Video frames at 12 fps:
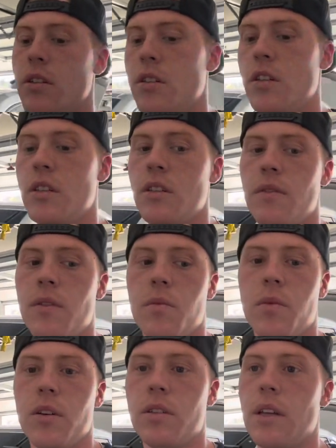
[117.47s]
the gist of it
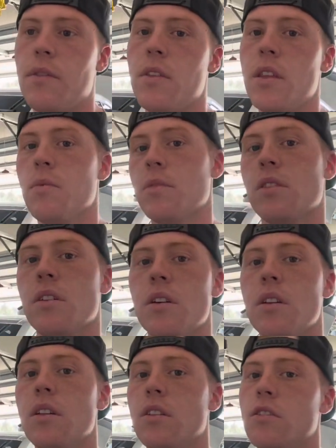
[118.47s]
was everything was
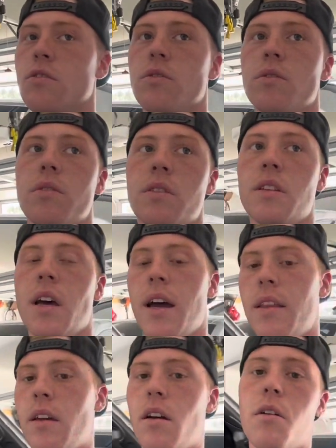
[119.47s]
good. It's true inside.
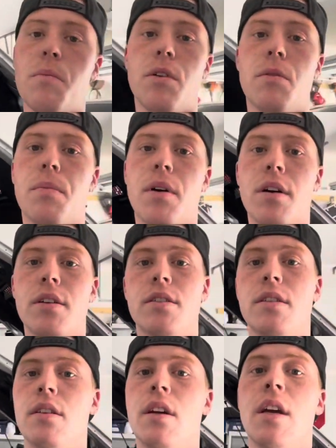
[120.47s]
They are built
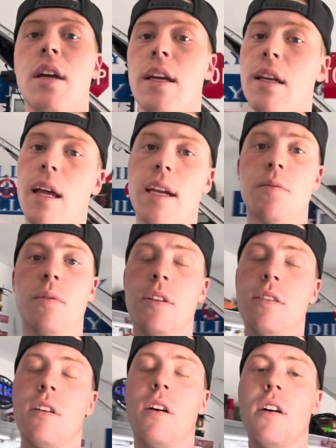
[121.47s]
parts. He liked what he
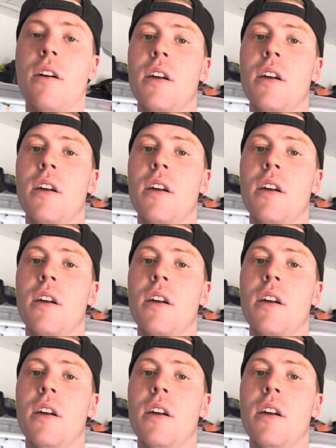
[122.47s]
saw.